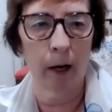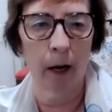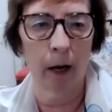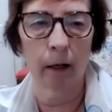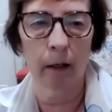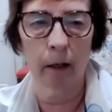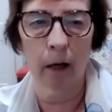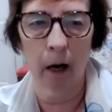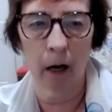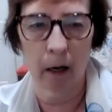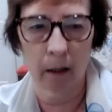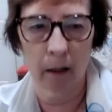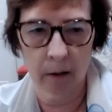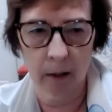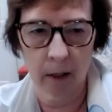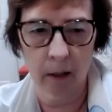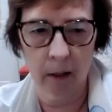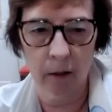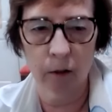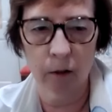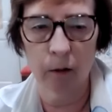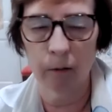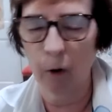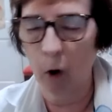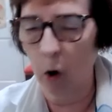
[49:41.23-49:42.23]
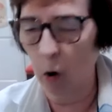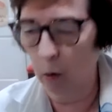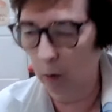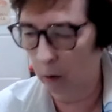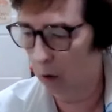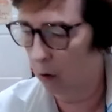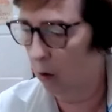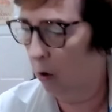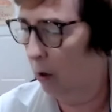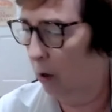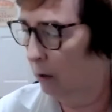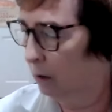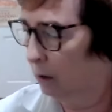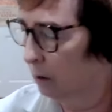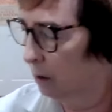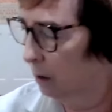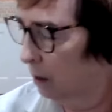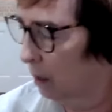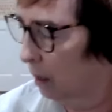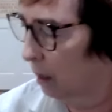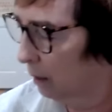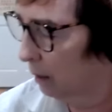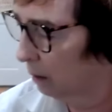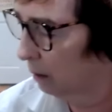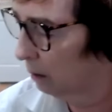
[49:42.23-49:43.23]
had a context of Holocaust
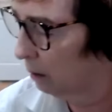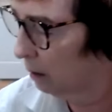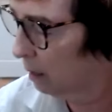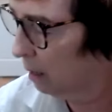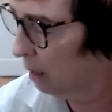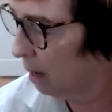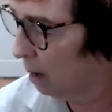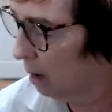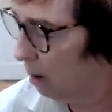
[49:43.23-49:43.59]
denial.